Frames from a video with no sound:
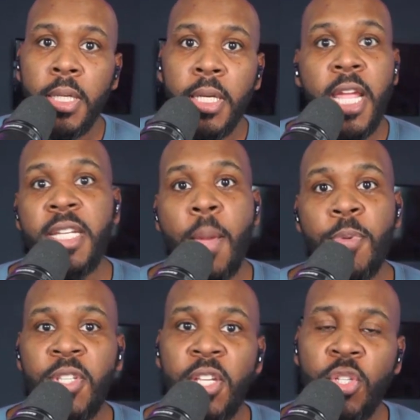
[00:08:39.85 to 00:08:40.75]
in
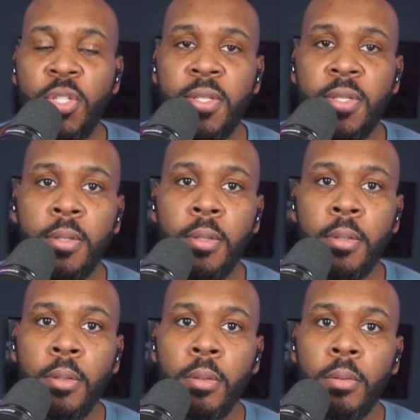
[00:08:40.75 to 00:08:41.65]
depositions,
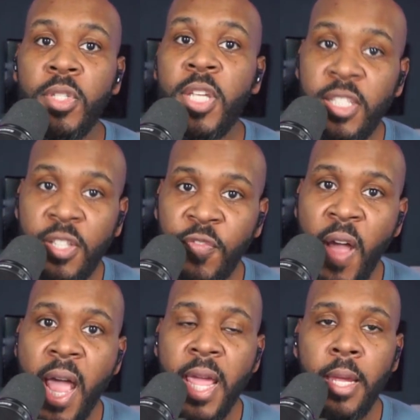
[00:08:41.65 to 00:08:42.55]

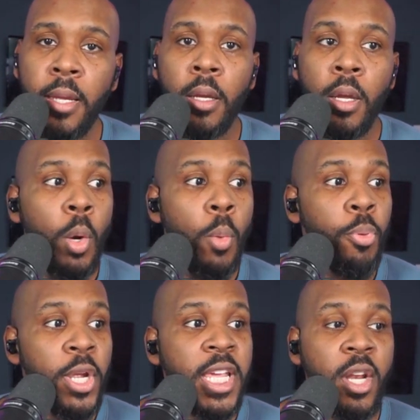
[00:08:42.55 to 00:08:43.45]
testify,
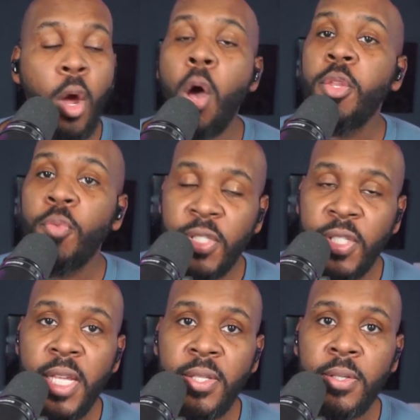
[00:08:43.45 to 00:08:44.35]
bring in all the
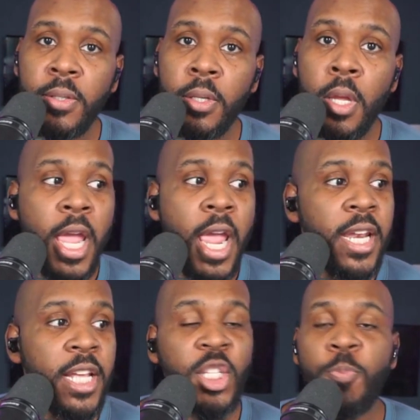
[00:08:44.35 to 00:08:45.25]
receipts, and
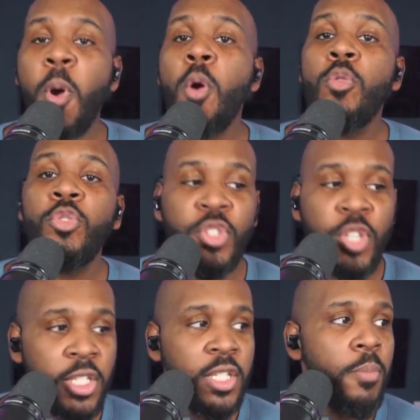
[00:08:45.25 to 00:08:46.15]
expose
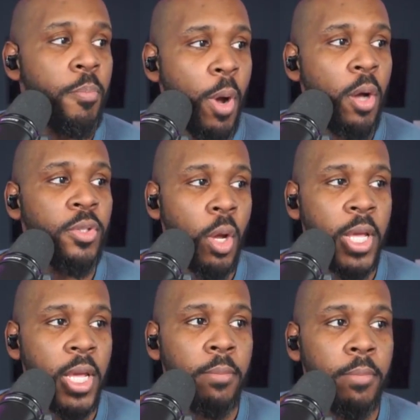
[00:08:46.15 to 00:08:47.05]
Justin
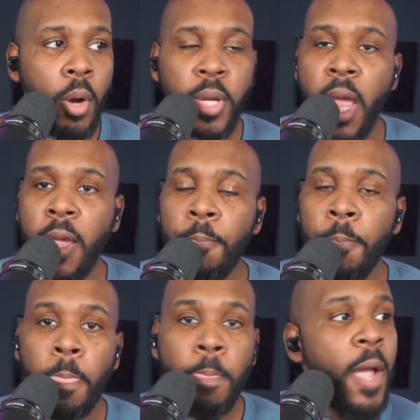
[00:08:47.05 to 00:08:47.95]
Baldoni, okay?
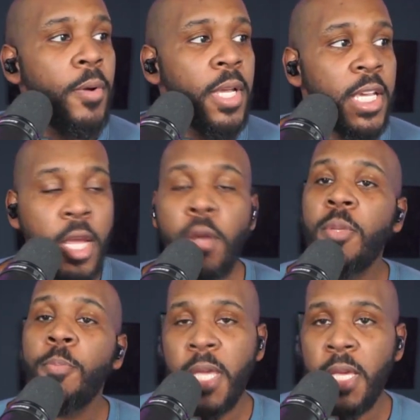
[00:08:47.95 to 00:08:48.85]
Now, here's
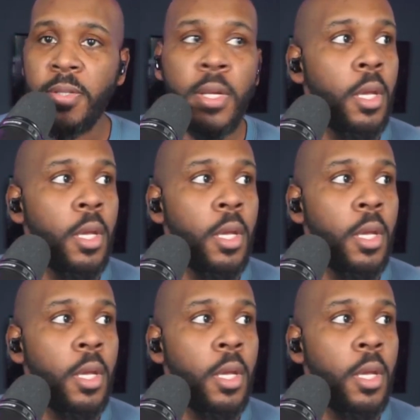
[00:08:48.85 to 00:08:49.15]
the piece.